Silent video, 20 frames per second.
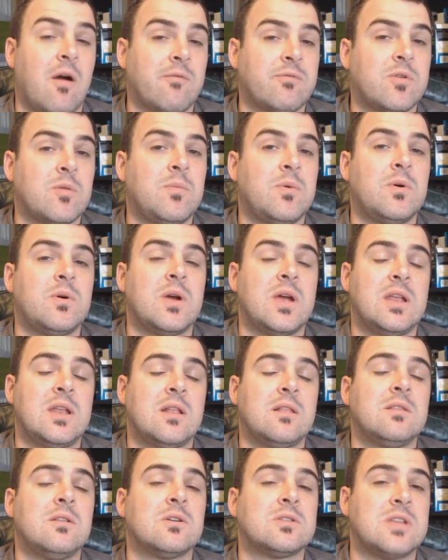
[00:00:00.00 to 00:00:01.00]
comfortable and
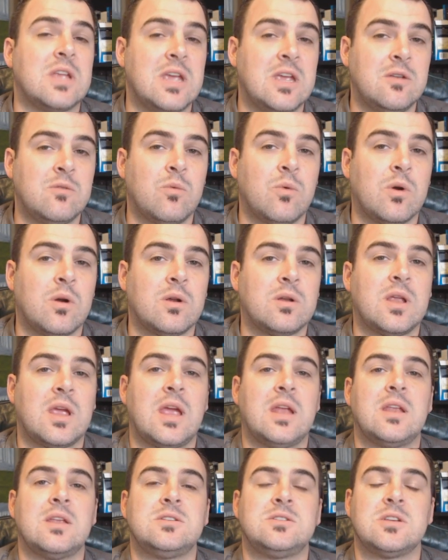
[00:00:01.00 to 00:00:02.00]
it looked inward
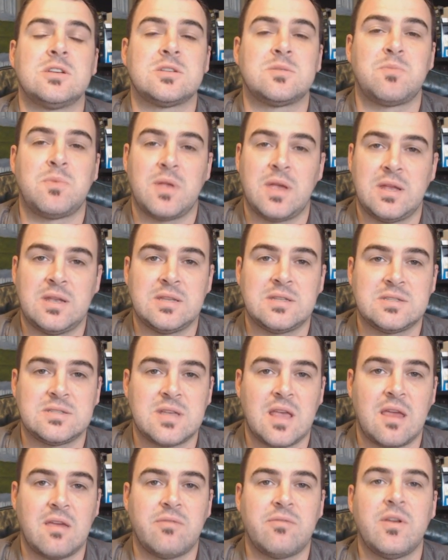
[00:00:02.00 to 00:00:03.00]
and it just played it
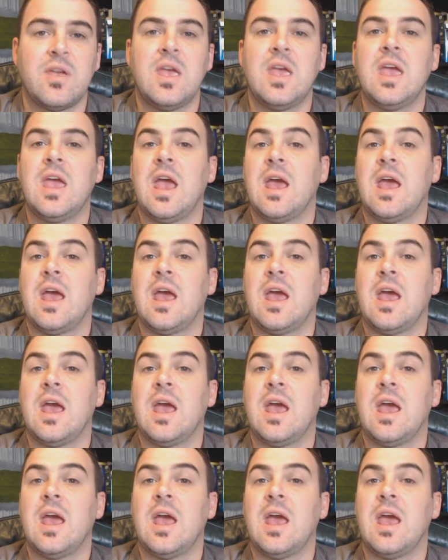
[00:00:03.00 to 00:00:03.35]
safe.